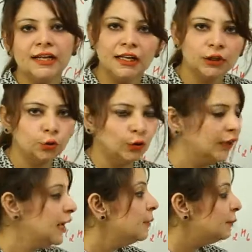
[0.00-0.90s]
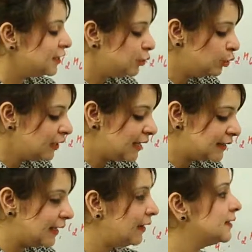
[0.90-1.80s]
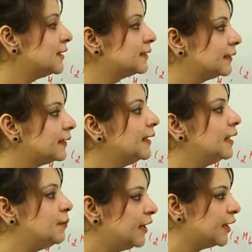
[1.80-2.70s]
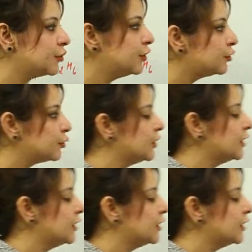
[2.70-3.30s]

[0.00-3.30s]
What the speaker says: the alcohol. But you know that there is a certain limitation to